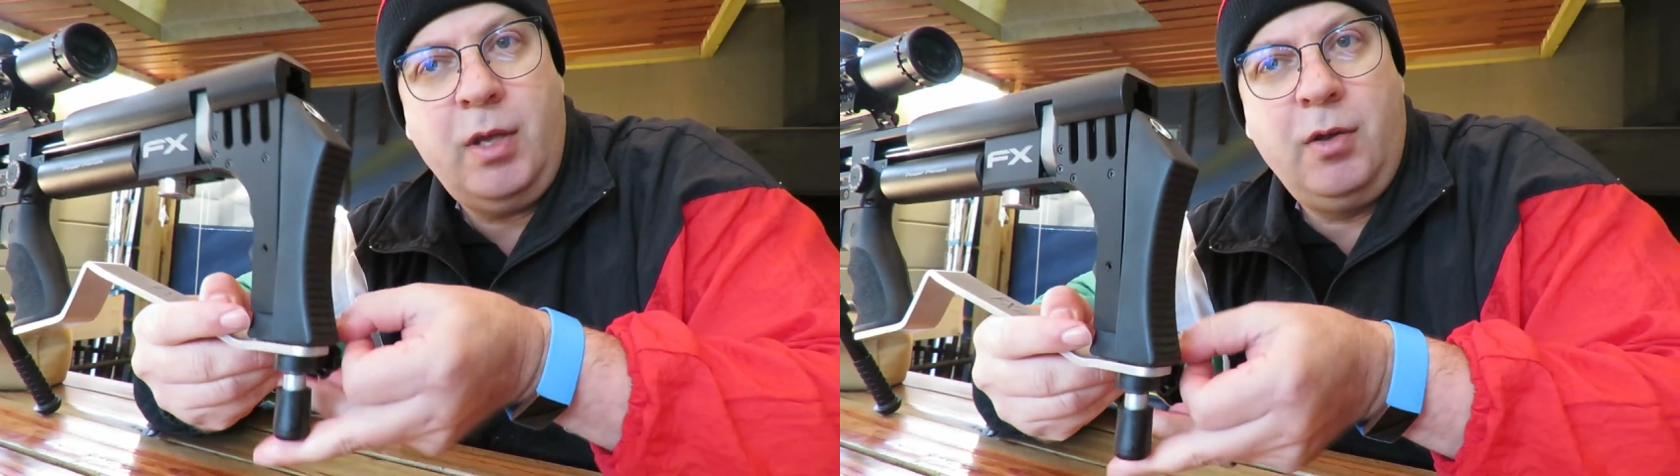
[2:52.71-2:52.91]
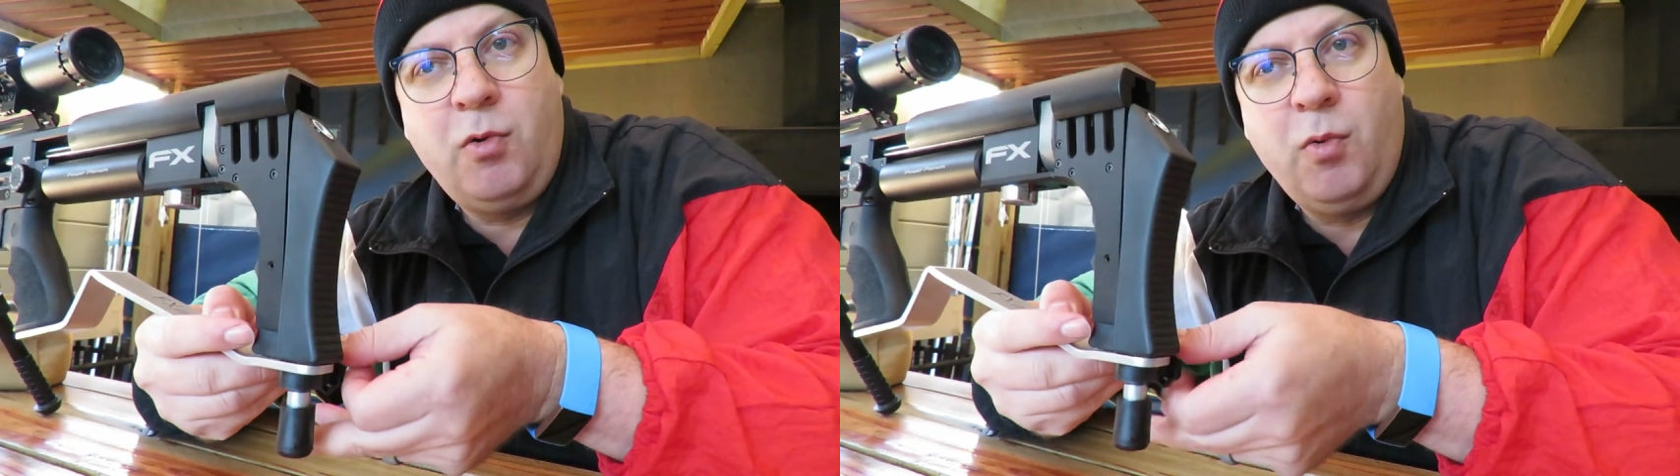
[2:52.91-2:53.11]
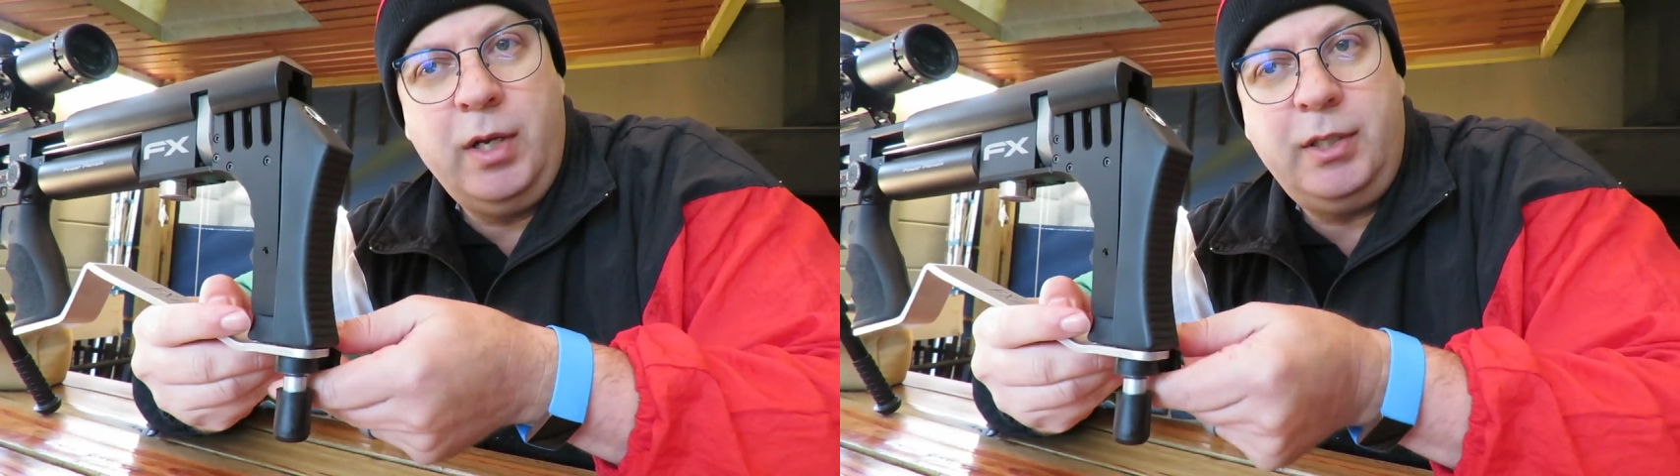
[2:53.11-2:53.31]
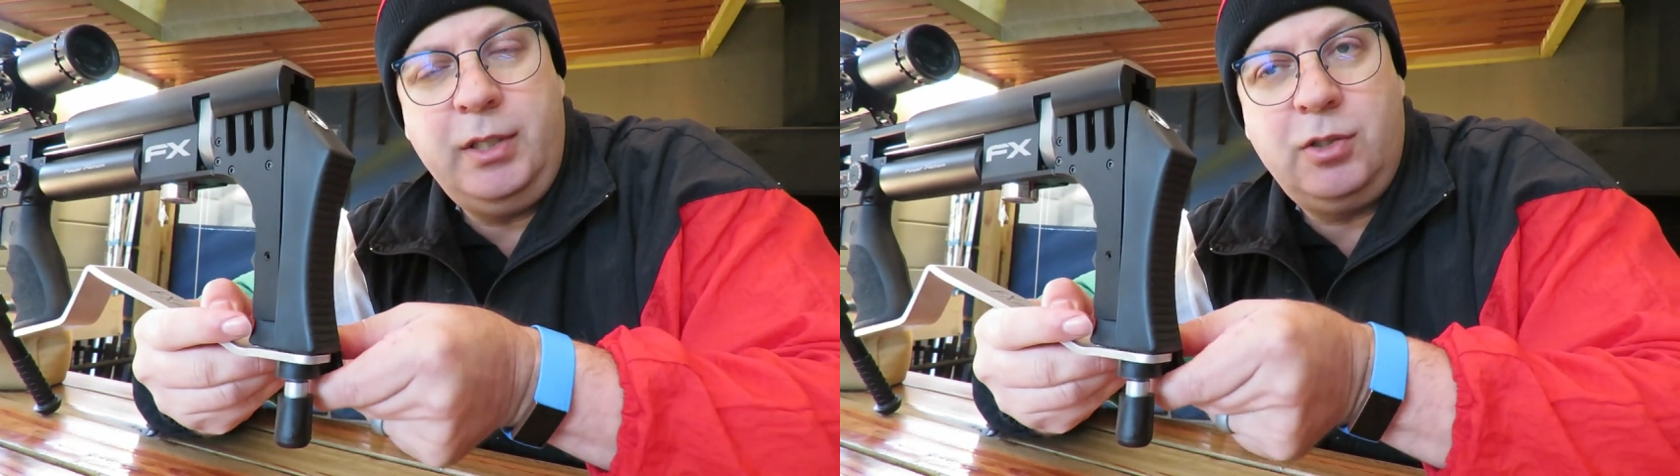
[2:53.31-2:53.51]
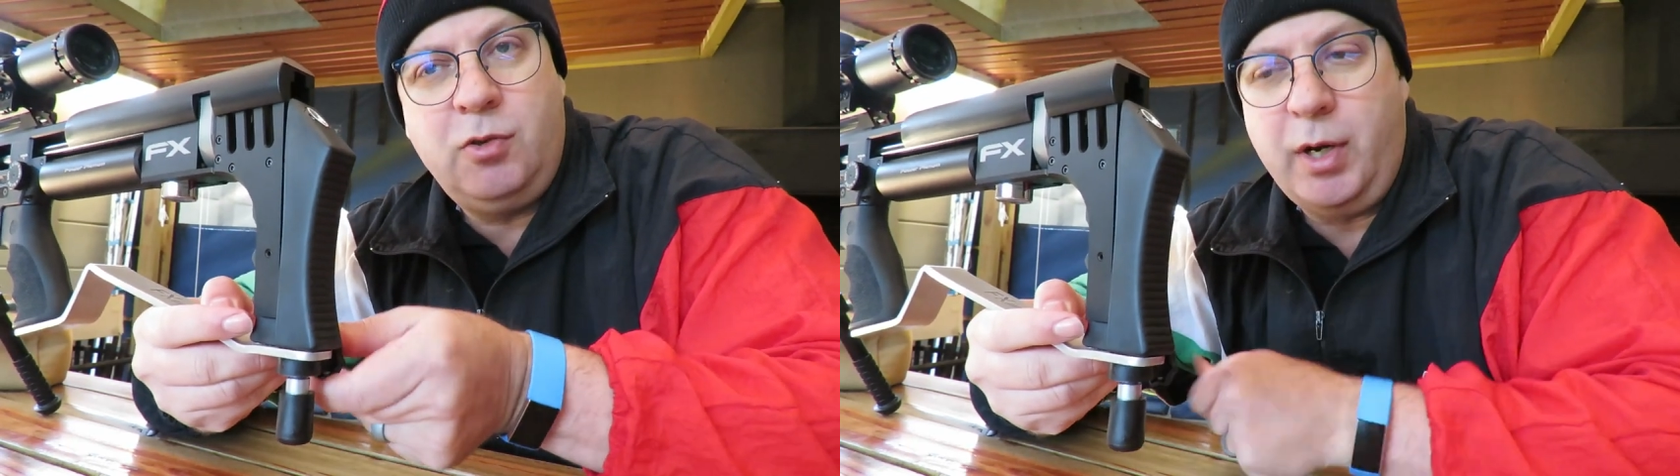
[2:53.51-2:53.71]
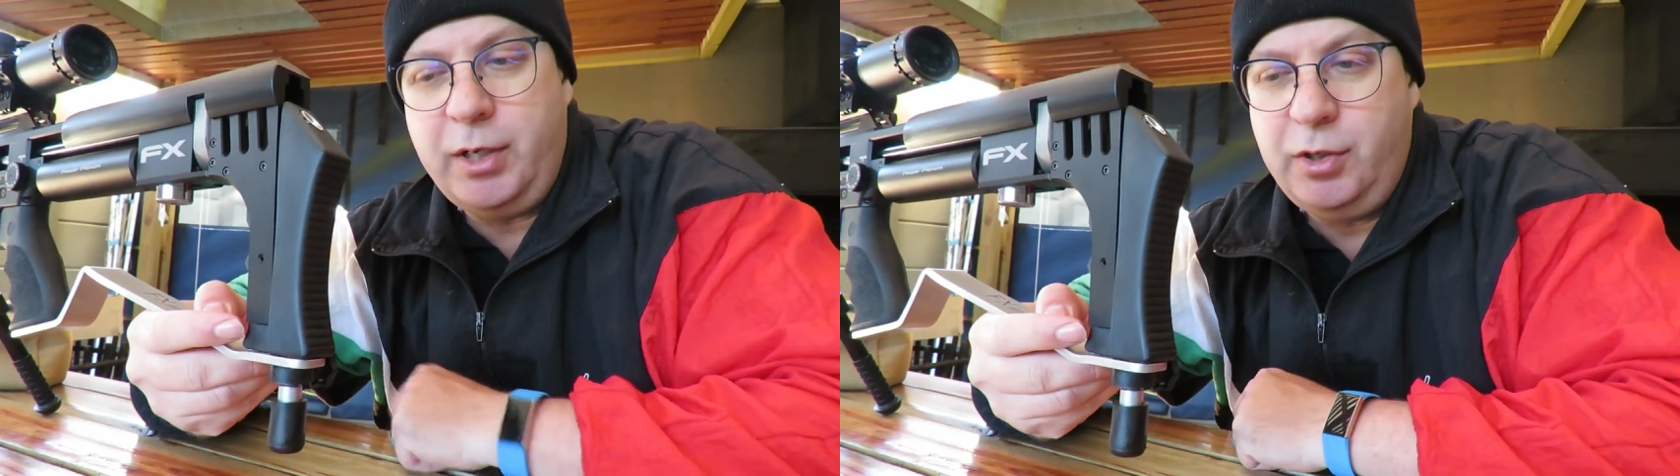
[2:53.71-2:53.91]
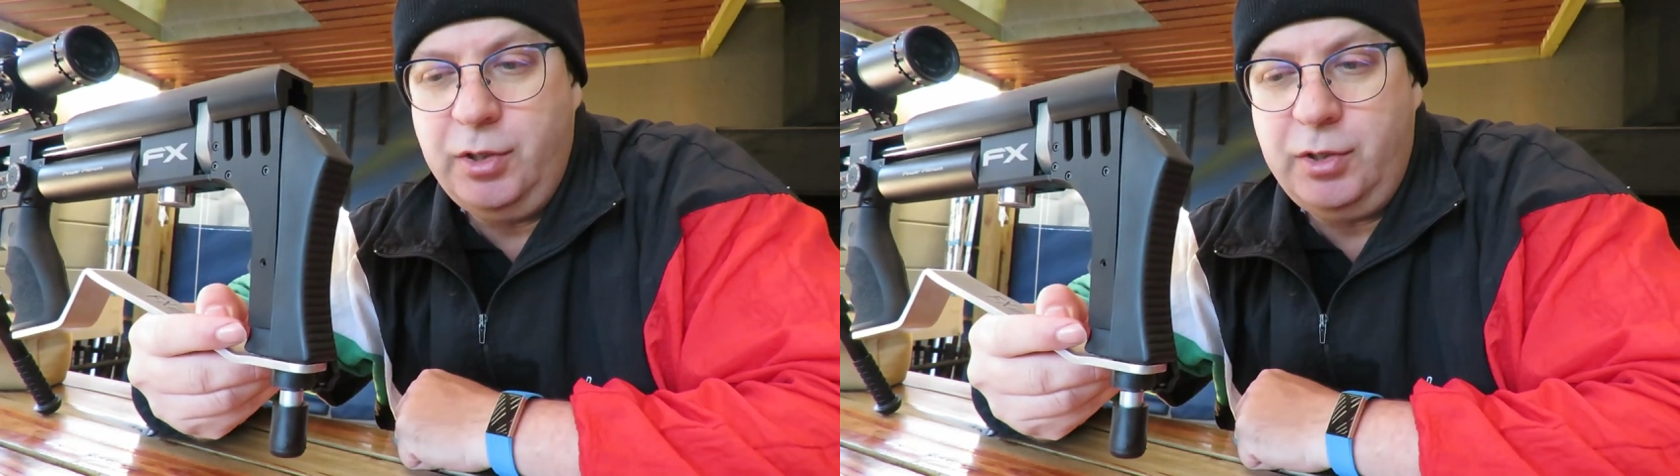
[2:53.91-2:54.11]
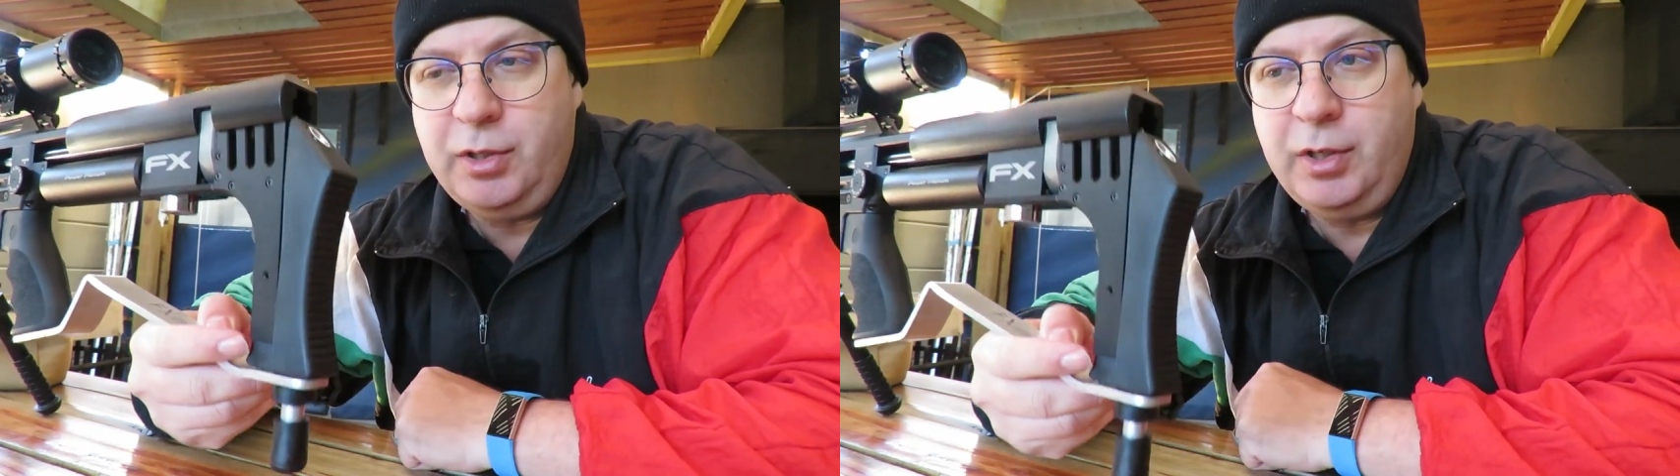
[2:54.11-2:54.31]
The quality is quite
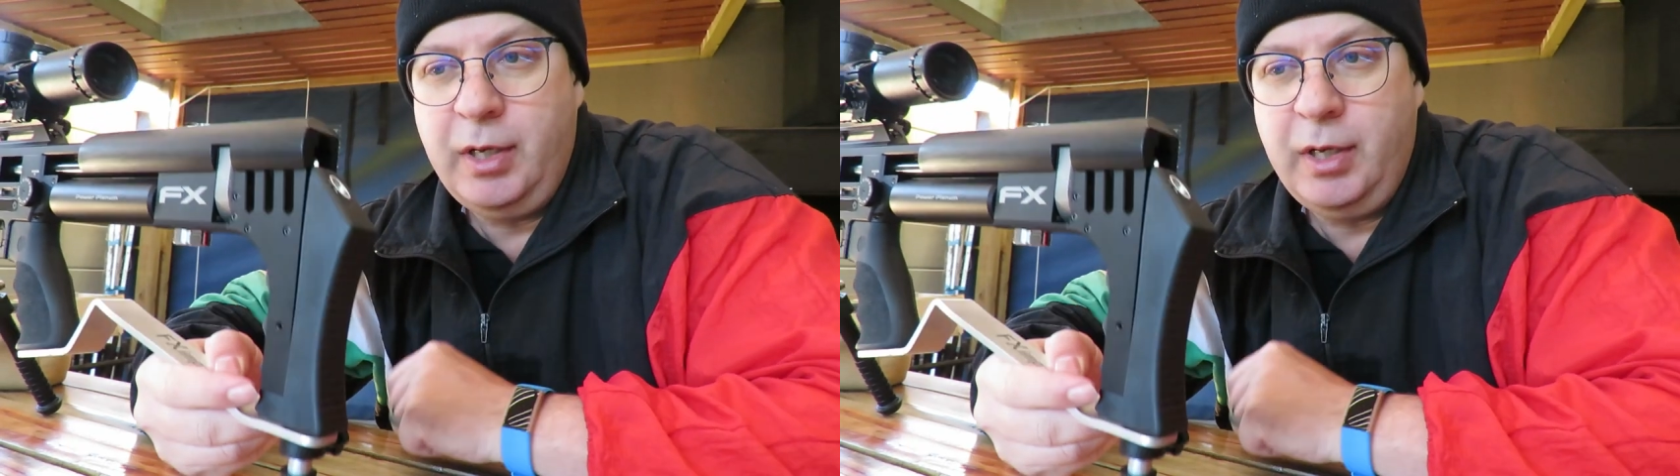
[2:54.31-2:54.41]
good.